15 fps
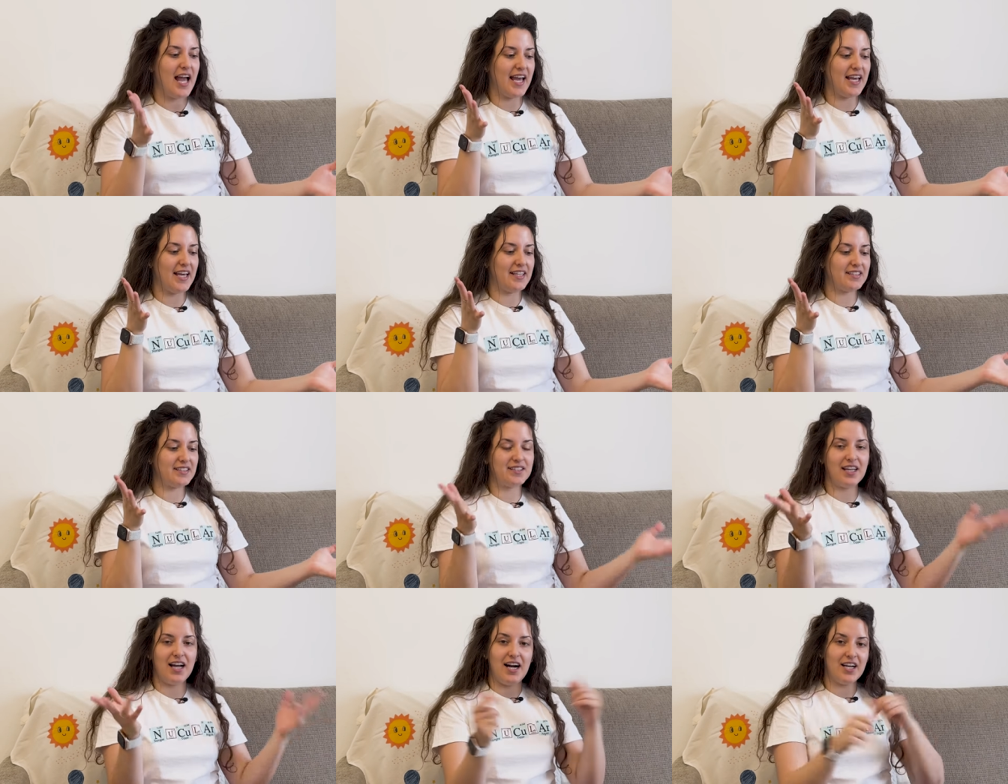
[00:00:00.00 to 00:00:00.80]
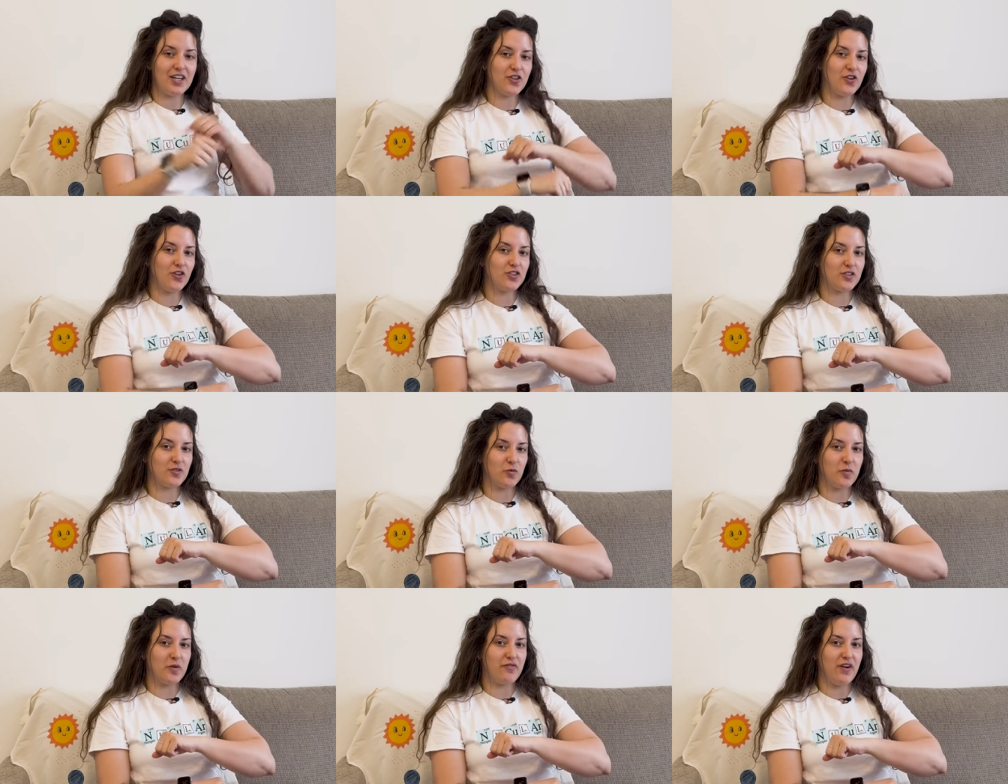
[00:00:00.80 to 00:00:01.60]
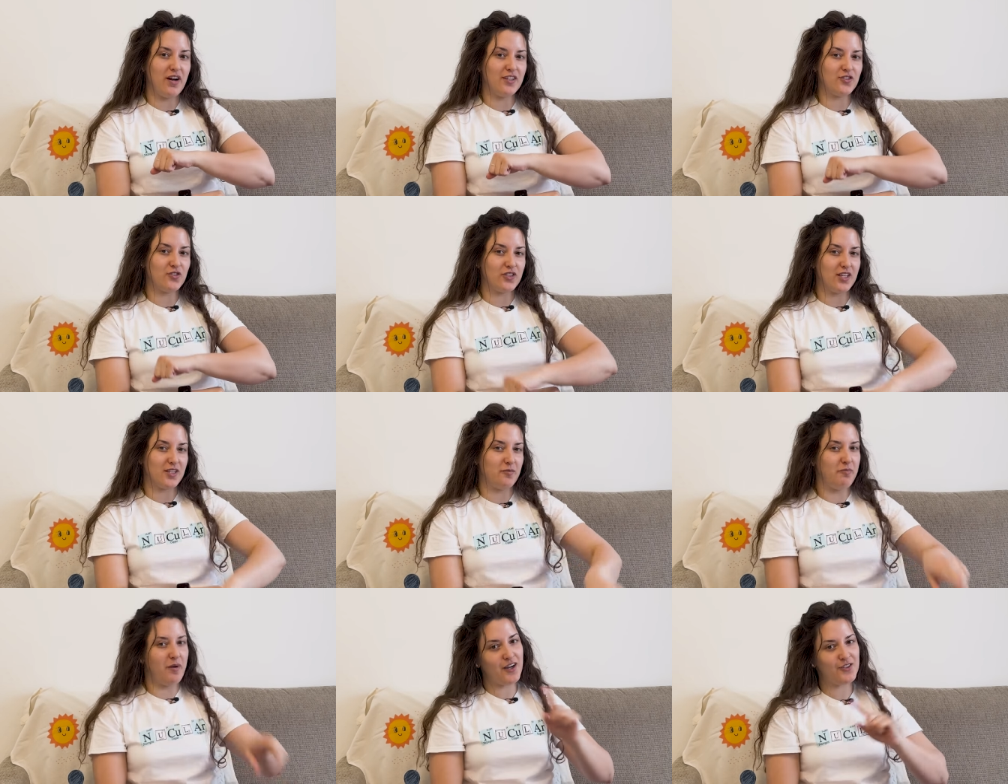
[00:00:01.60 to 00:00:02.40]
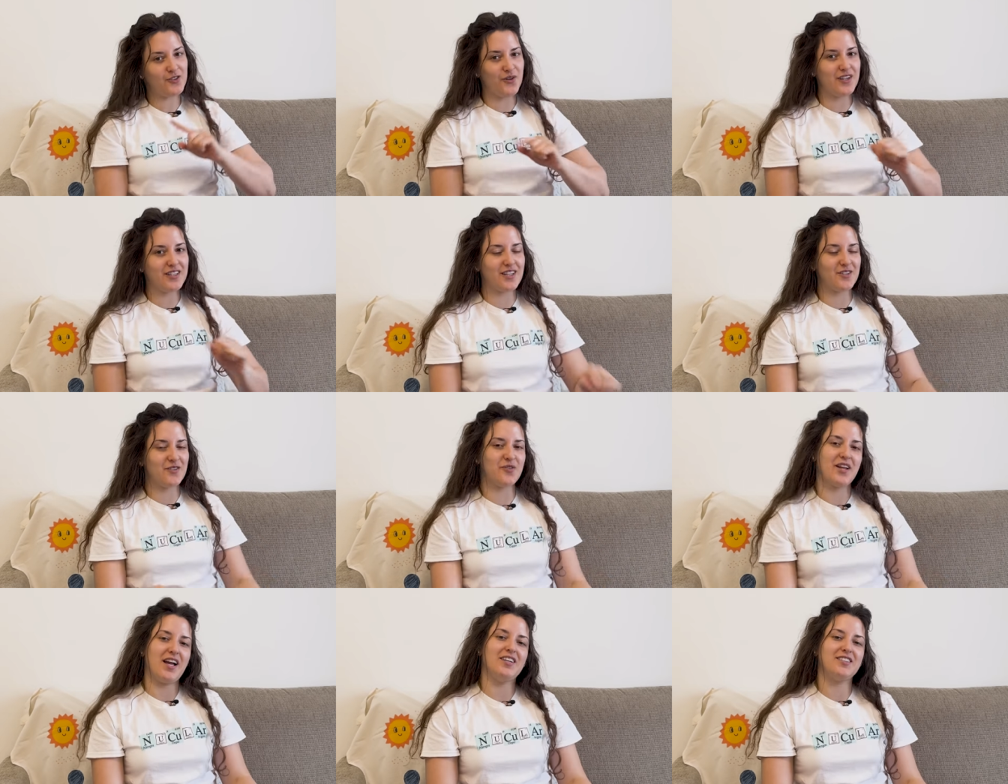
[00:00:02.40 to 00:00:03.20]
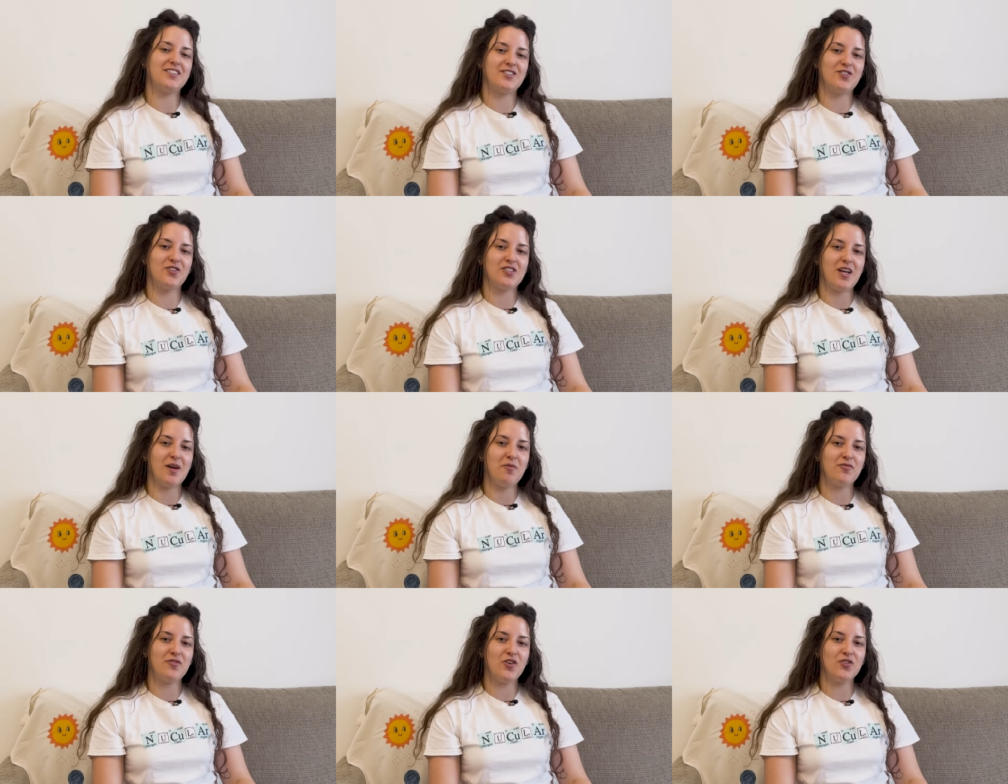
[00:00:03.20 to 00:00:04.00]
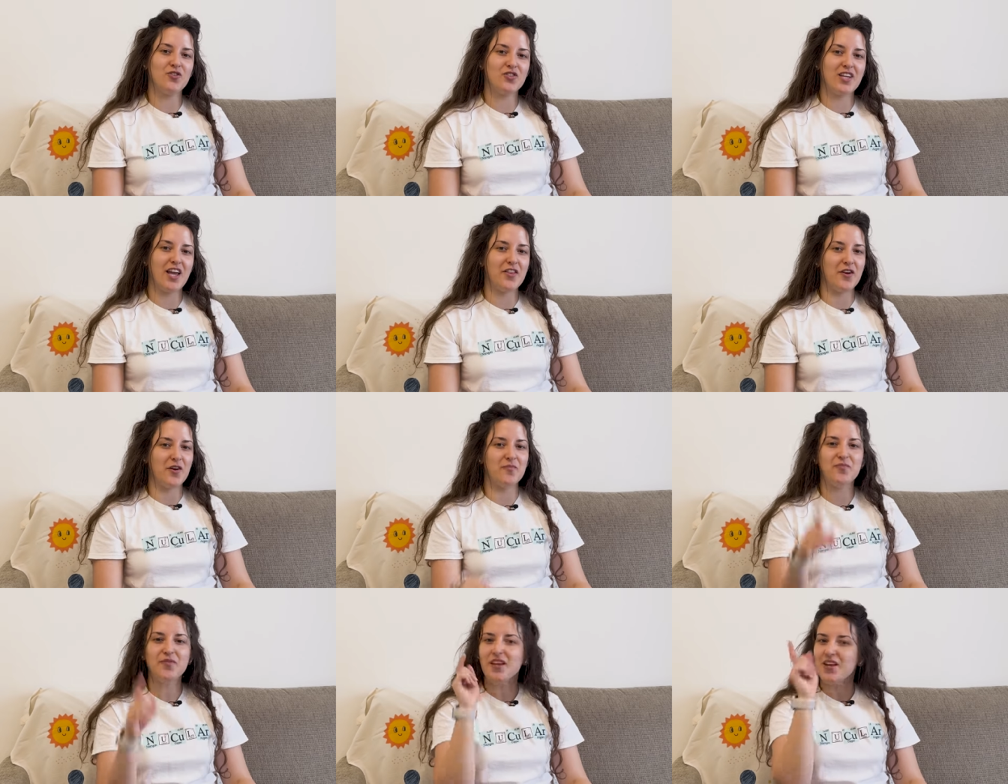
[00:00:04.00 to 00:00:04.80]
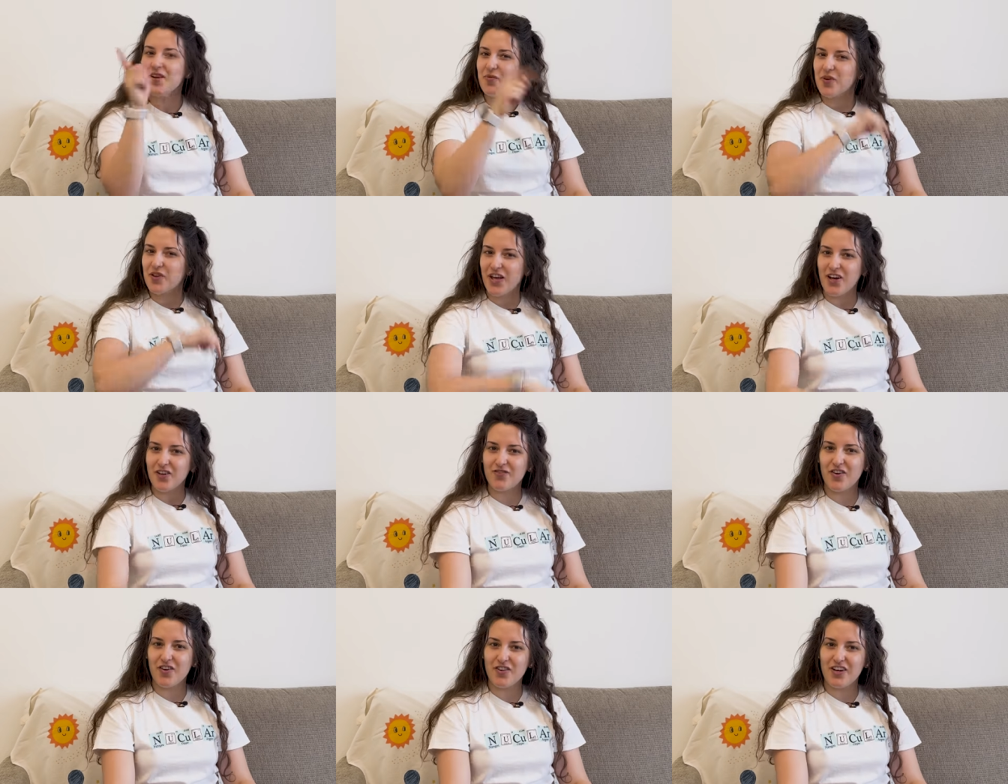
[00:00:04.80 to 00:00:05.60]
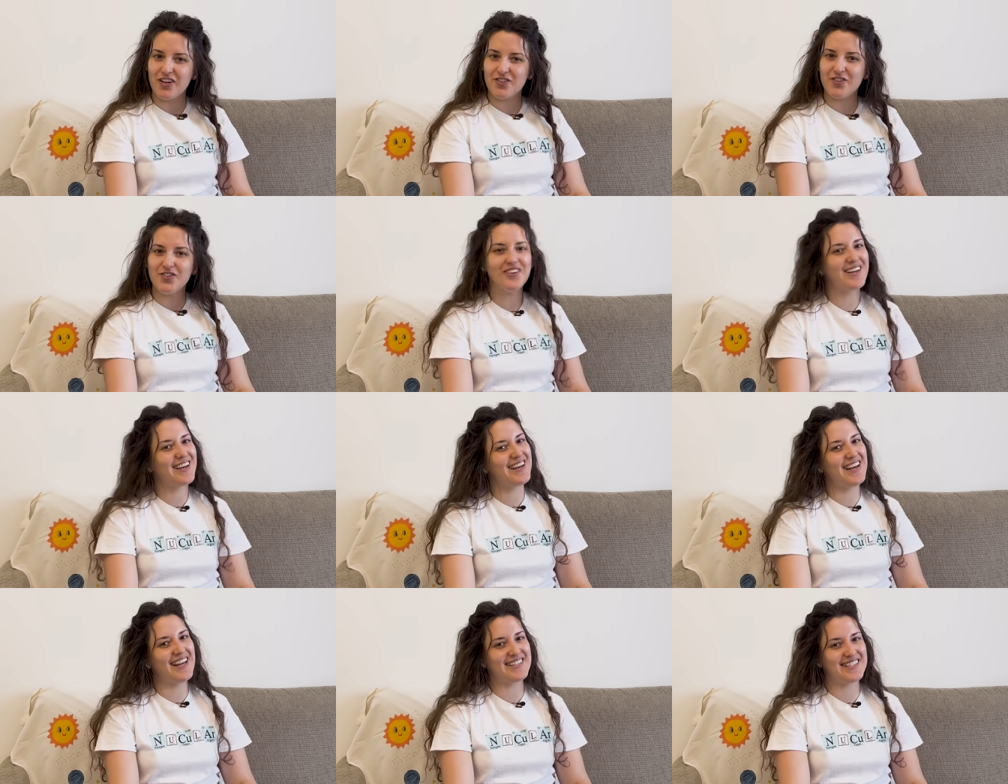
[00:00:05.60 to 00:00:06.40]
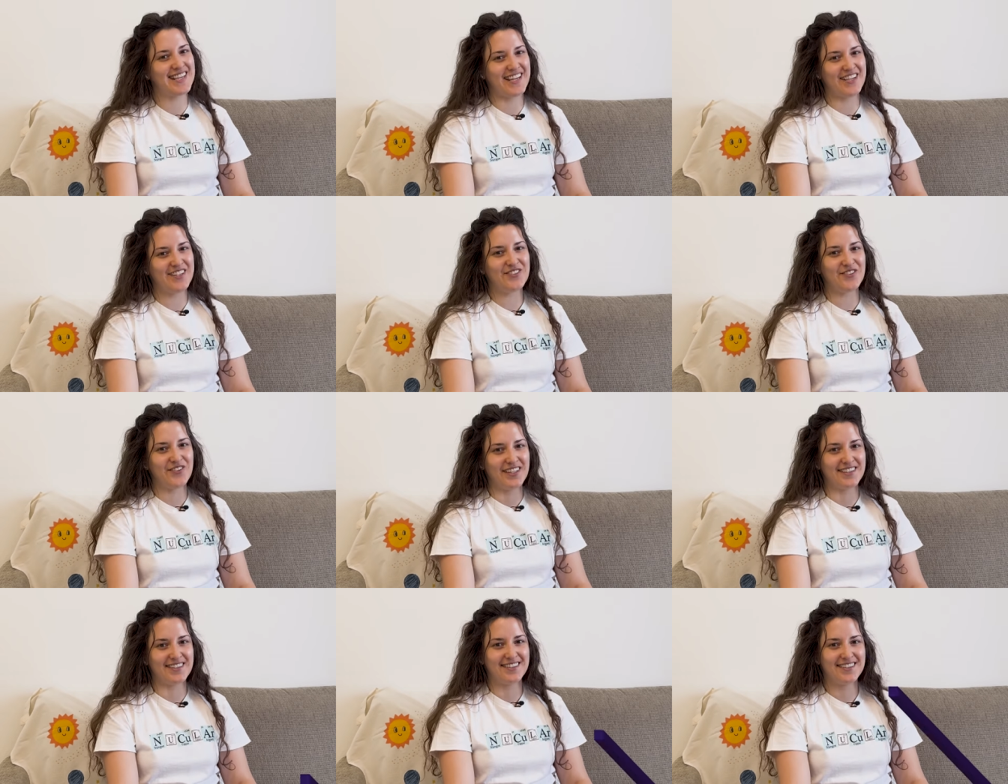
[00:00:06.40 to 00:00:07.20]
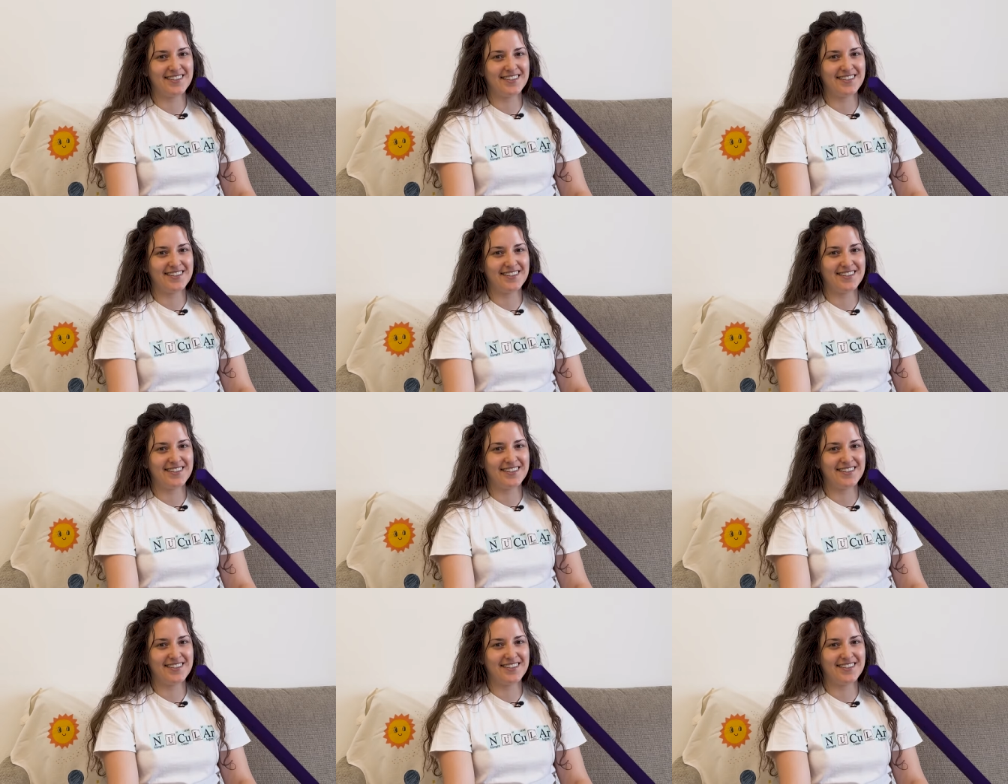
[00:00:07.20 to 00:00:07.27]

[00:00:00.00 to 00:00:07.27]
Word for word: And I thought it would be fun to get back to it and react to some of those together. Without further ado, let's get into it.